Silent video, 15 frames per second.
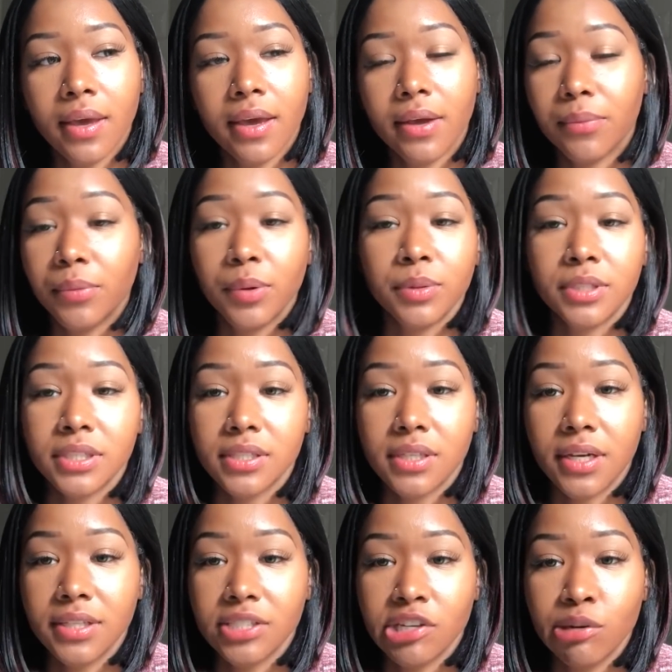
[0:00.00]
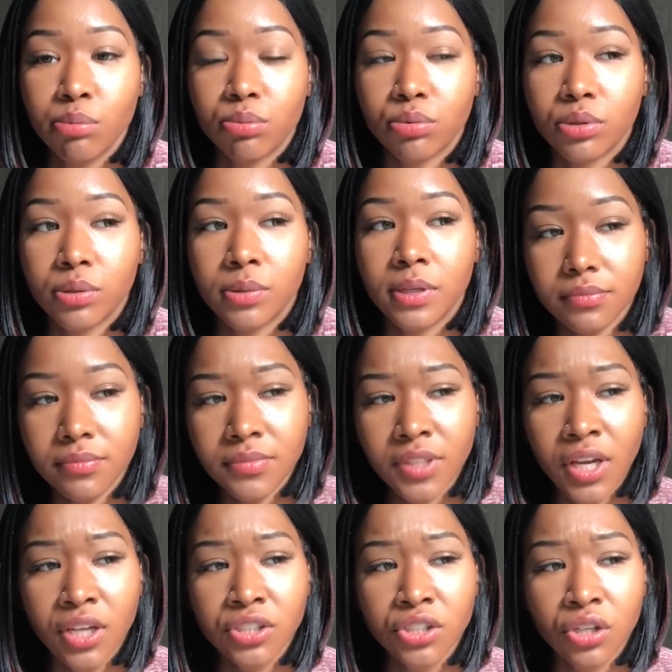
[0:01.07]
and we were just inseparable.
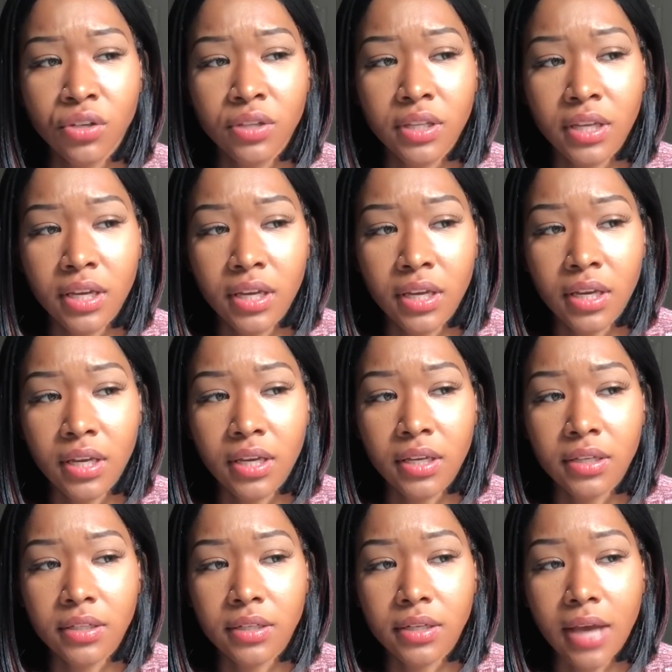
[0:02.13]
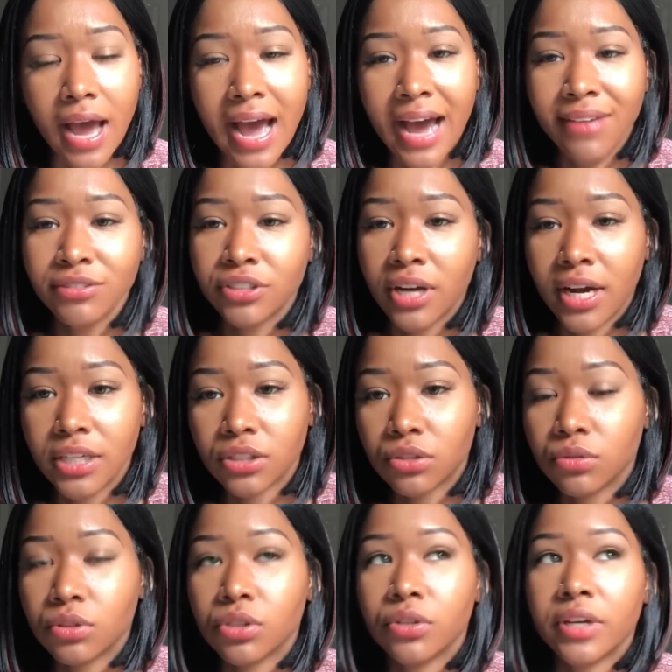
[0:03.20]
So then after high
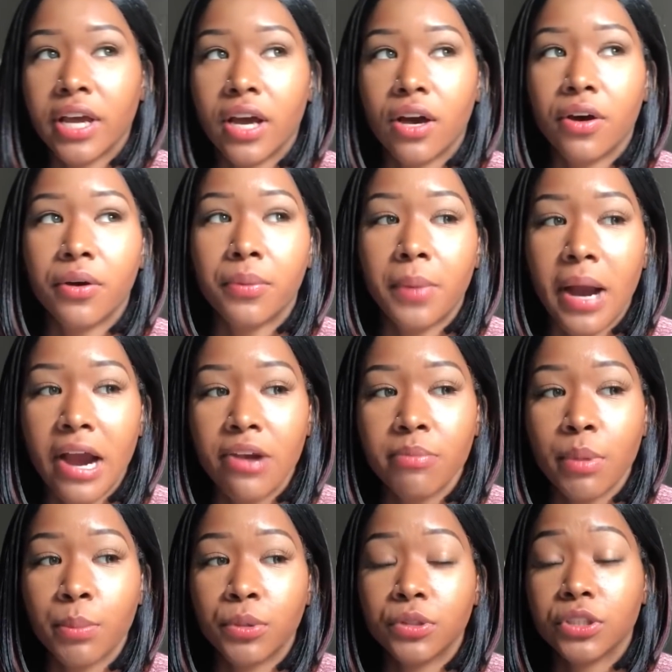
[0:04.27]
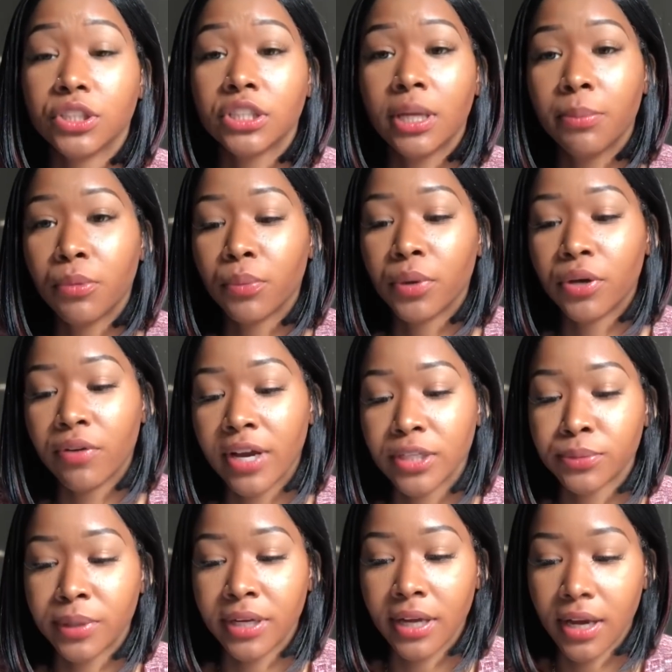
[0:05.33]
school, so now I remember the summer we
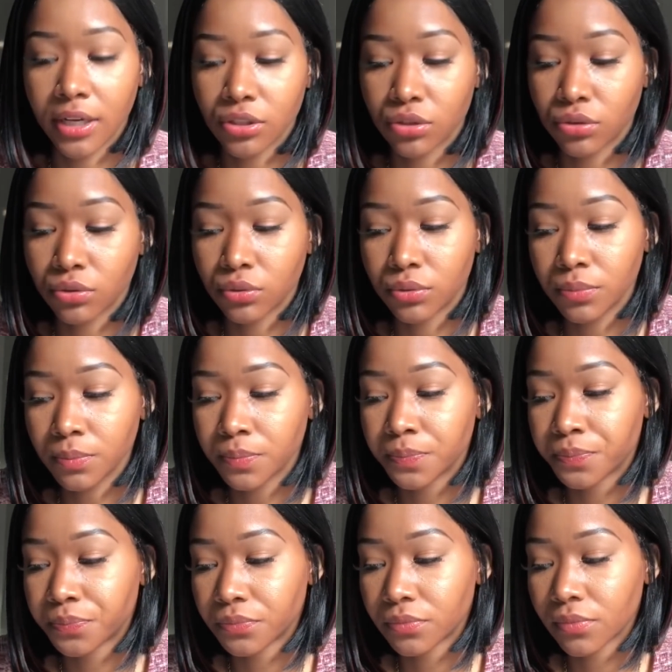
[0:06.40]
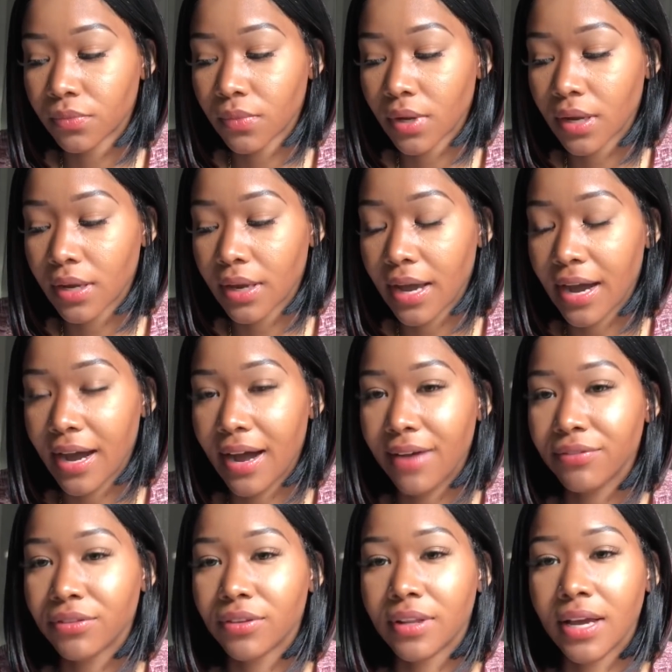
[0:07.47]
graduated high school.
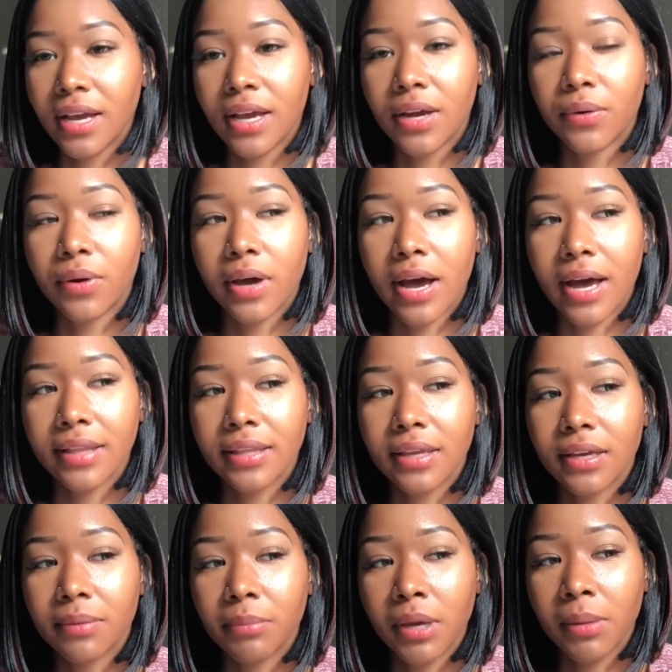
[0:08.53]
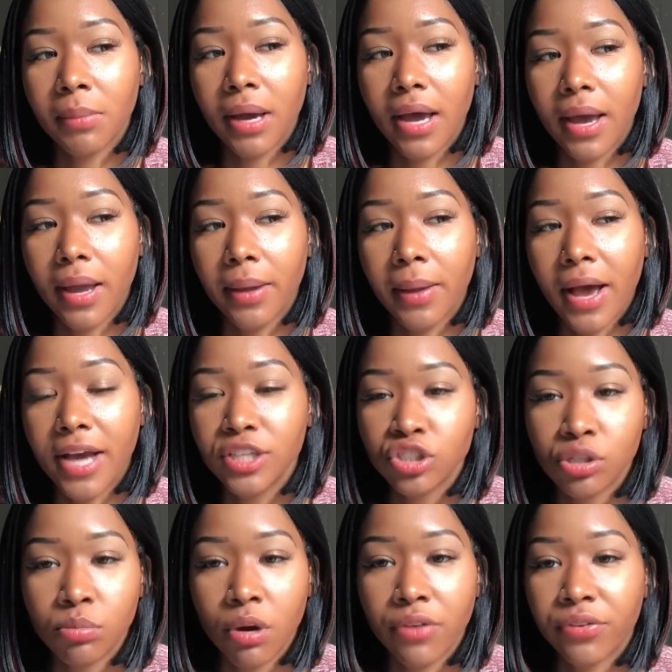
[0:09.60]
After that, I think me and my high
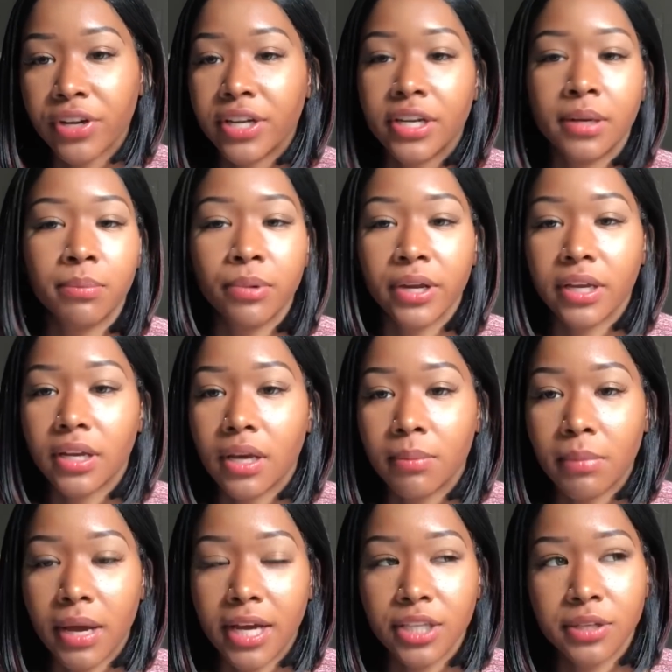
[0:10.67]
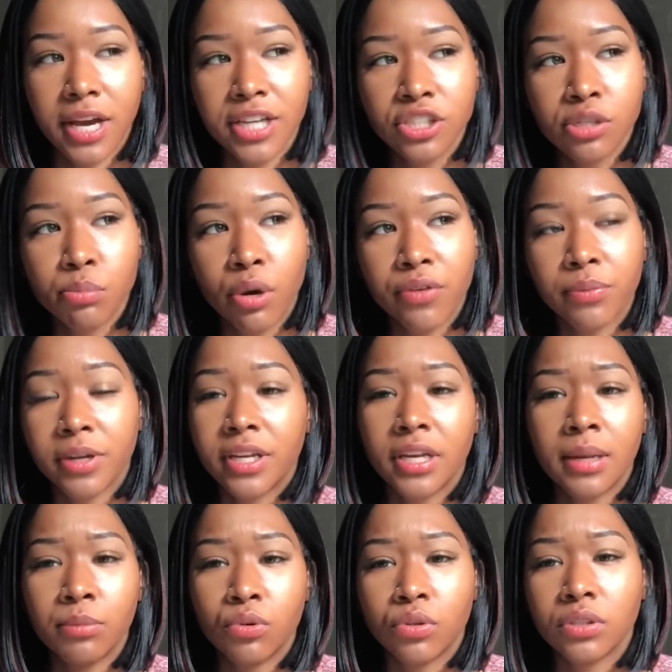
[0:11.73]
school boyfriend ended up breaking up. My high school boyfriend ended
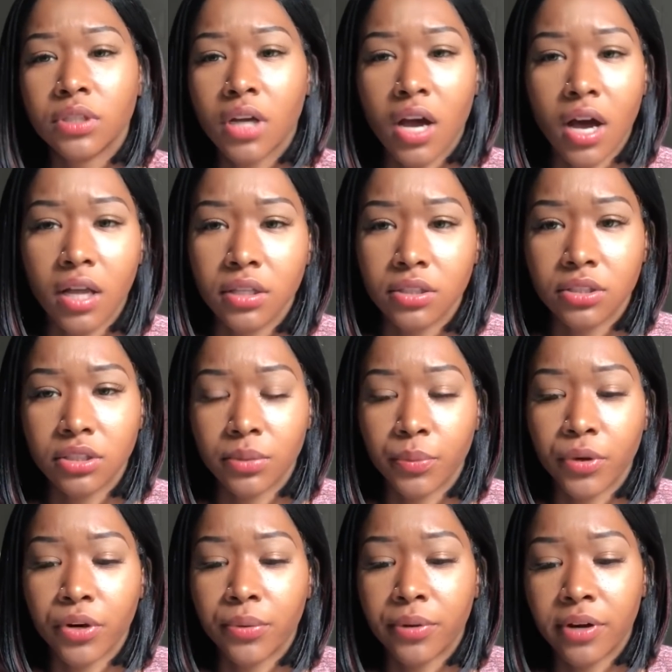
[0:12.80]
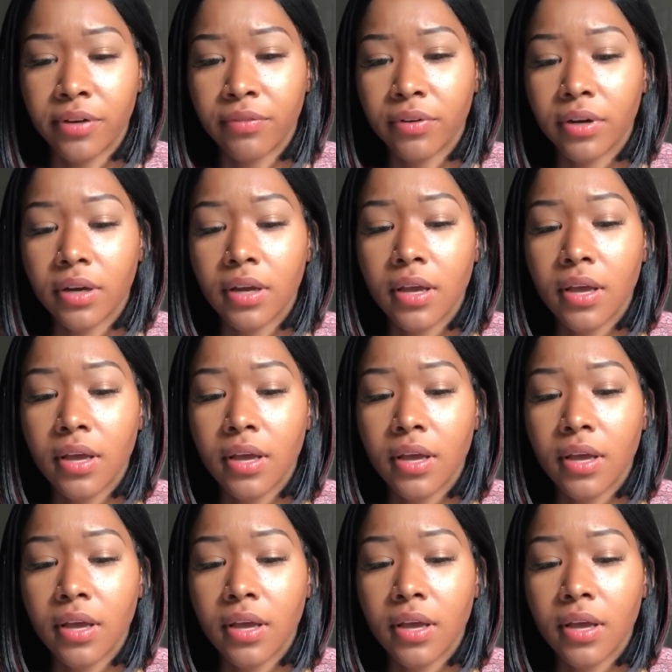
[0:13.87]
up going to college somewhere or whatever,